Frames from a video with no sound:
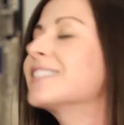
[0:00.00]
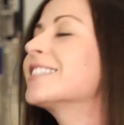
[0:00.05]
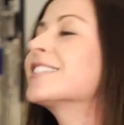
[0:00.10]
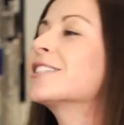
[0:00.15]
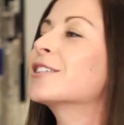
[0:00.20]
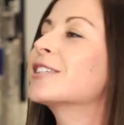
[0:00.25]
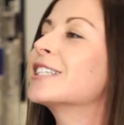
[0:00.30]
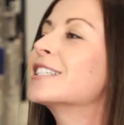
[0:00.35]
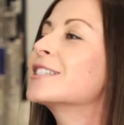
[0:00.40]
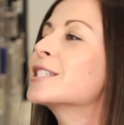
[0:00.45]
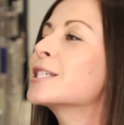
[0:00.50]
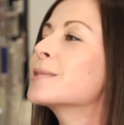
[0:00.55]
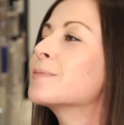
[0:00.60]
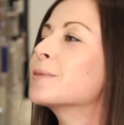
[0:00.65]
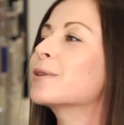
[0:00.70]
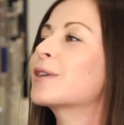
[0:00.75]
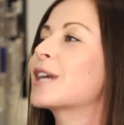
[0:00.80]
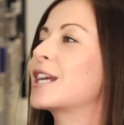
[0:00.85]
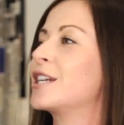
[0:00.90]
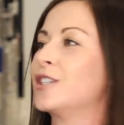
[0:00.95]
What's your
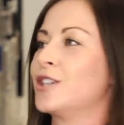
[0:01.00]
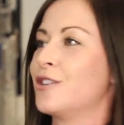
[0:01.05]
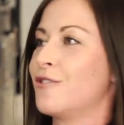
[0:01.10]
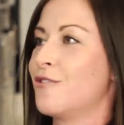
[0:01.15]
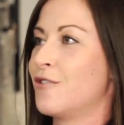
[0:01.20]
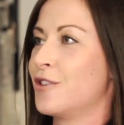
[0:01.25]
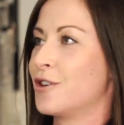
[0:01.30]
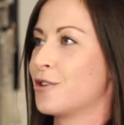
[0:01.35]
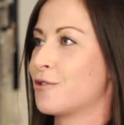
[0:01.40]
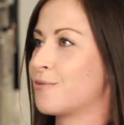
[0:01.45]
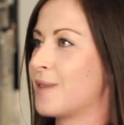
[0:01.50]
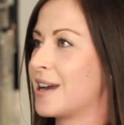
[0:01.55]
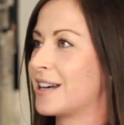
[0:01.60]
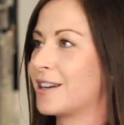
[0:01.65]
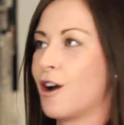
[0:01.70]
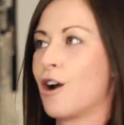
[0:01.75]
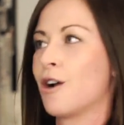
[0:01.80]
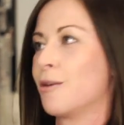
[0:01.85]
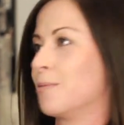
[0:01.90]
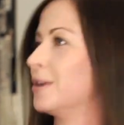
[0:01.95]
inspiration for your red
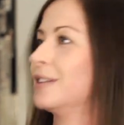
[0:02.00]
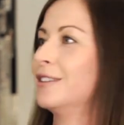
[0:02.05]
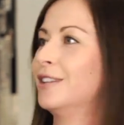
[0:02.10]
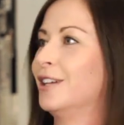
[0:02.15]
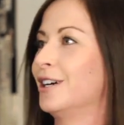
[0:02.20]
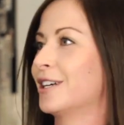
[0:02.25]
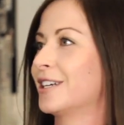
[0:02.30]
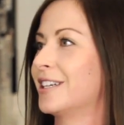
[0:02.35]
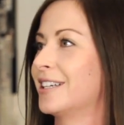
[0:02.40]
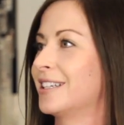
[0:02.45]
carpet look?